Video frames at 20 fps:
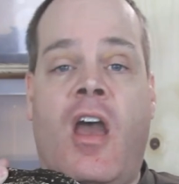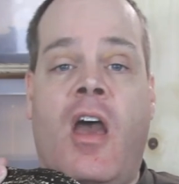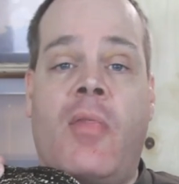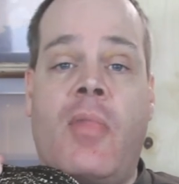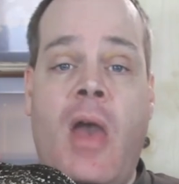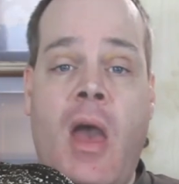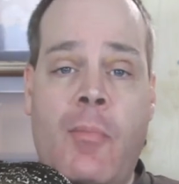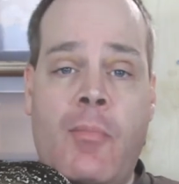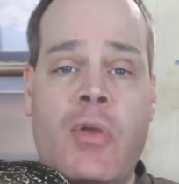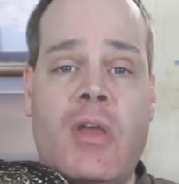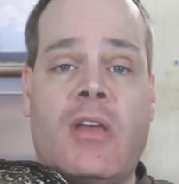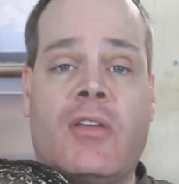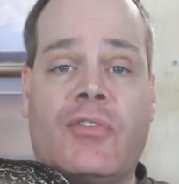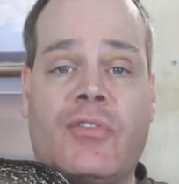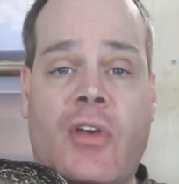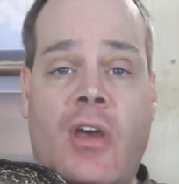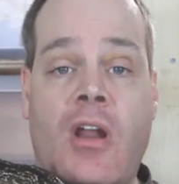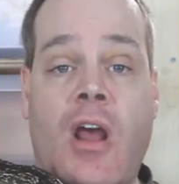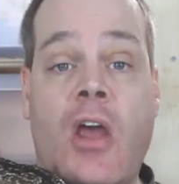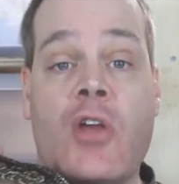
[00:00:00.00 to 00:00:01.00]
That being
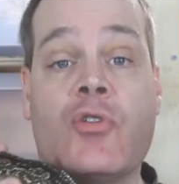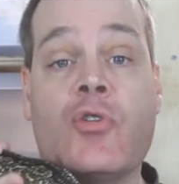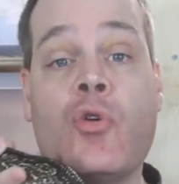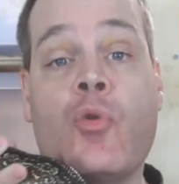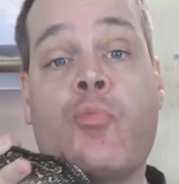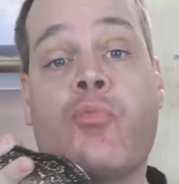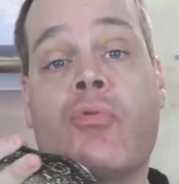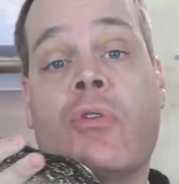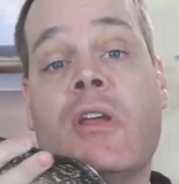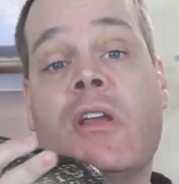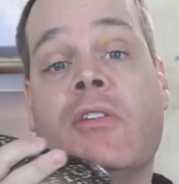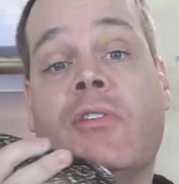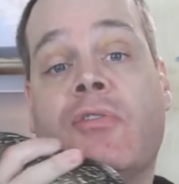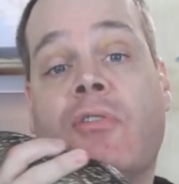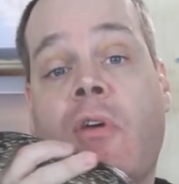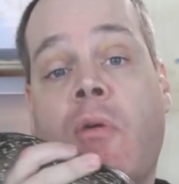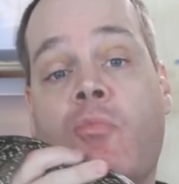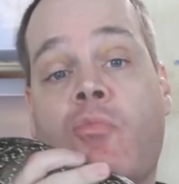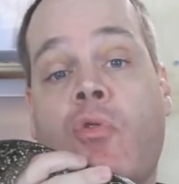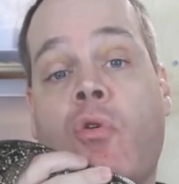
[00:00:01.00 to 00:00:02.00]
said, I do breed
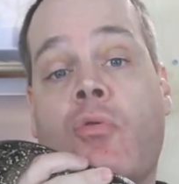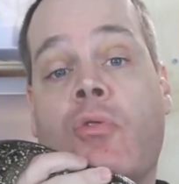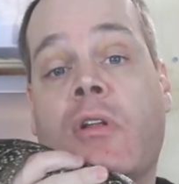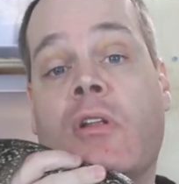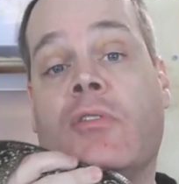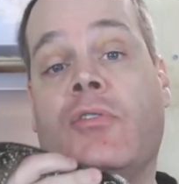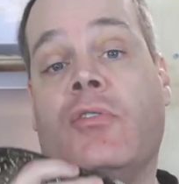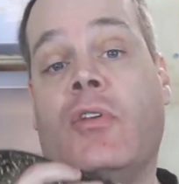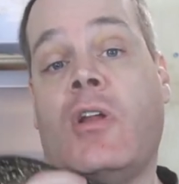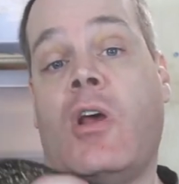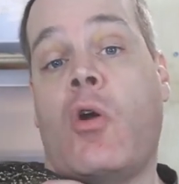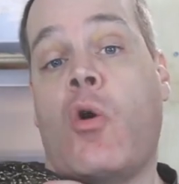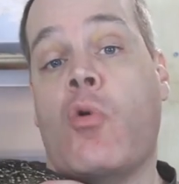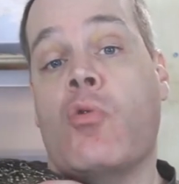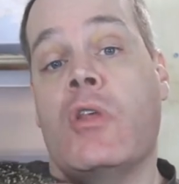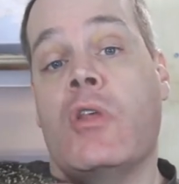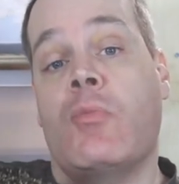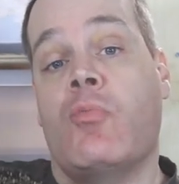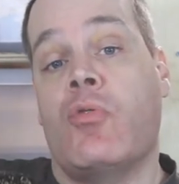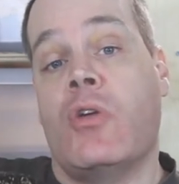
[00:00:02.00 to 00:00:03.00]
some rodents, and I
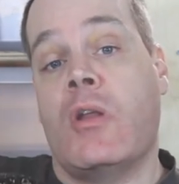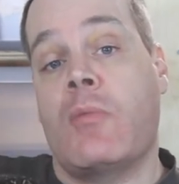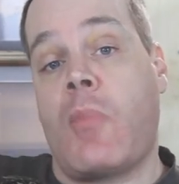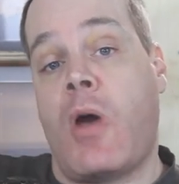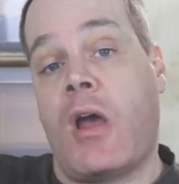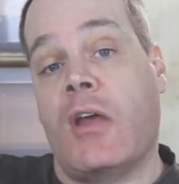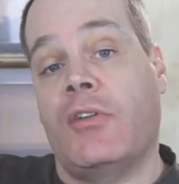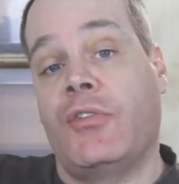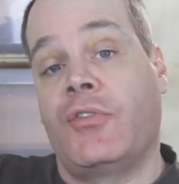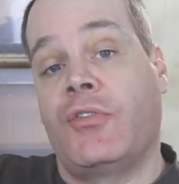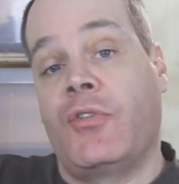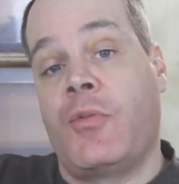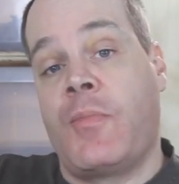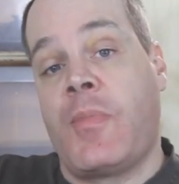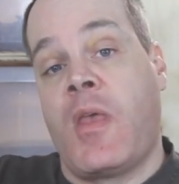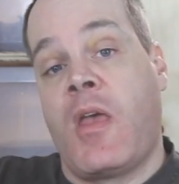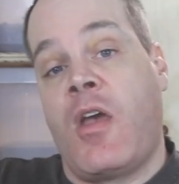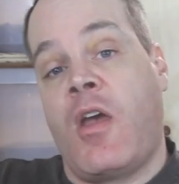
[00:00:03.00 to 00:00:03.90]
only breed mice.